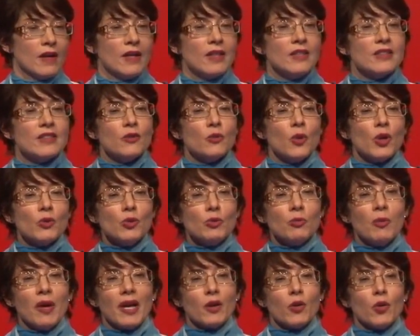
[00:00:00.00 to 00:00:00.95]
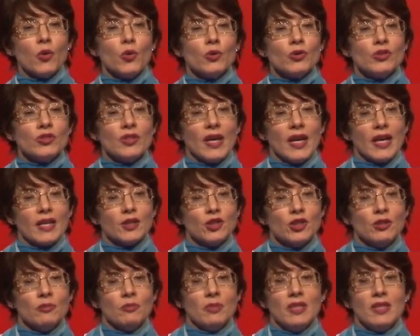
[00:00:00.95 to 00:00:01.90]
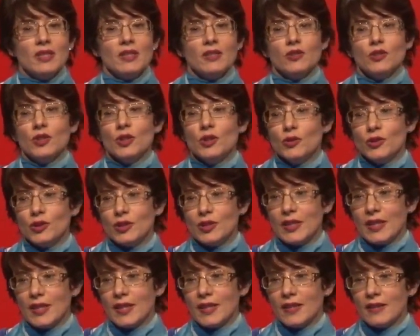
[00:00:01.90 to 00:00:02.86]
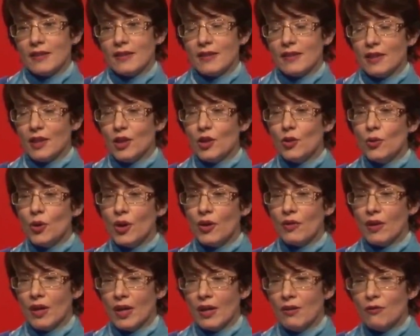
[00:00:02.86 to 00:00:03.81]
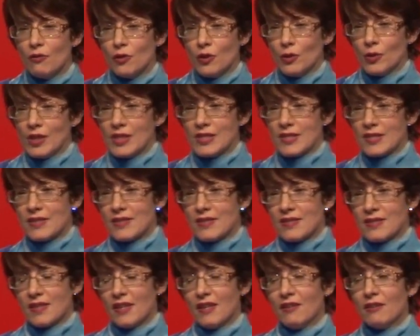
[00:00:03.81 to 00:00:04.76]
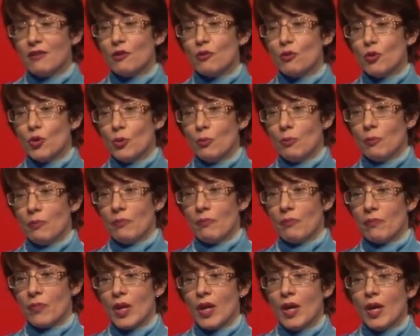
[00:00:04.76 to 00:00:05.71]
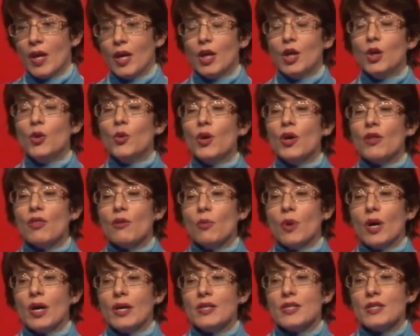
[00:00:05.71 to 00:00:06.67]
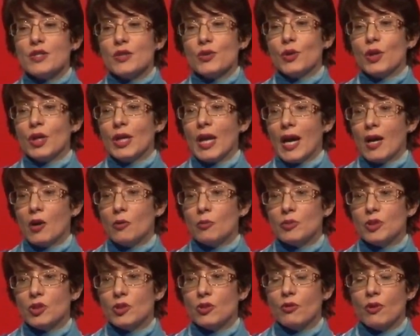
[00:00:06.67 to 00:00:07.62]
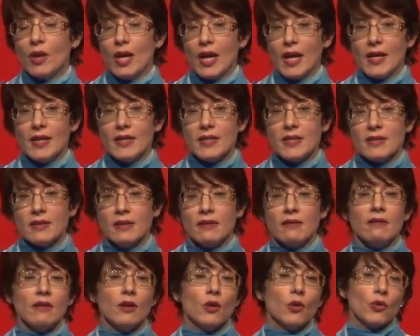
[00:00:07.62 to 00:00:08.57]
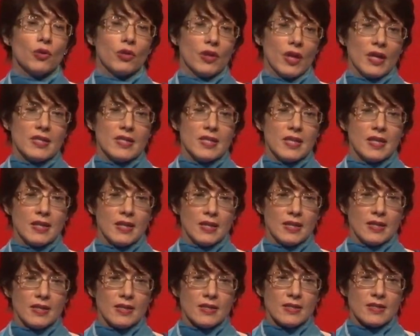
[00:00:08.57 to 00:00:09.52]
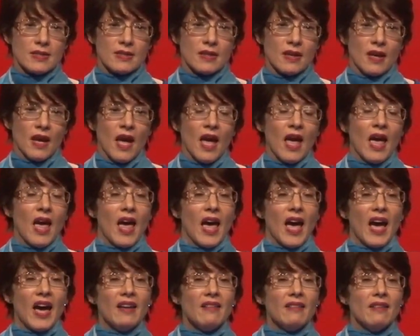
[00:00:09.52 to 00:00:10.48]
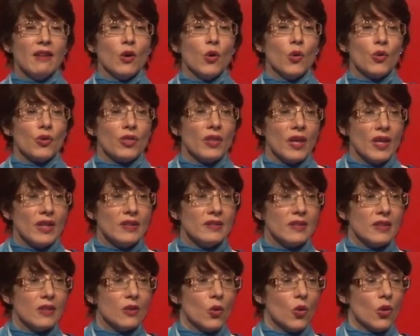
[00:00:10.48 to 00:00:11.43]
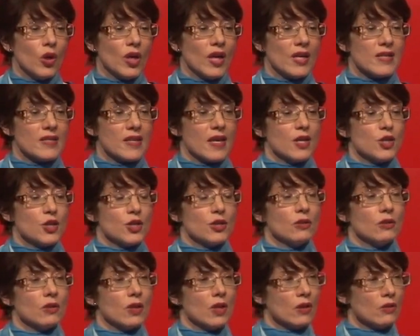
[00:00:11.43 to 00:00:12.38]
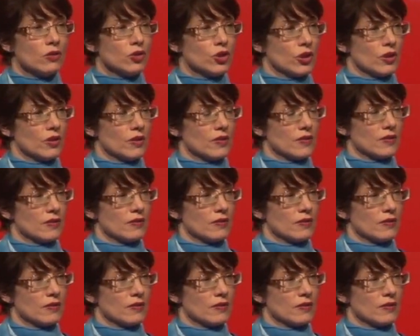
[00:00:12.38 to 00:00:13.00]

So what would my call to action be to you today? You are the influencers in the room. You are the ones who can help to create the authentic leaders and the authentic organizational cultures,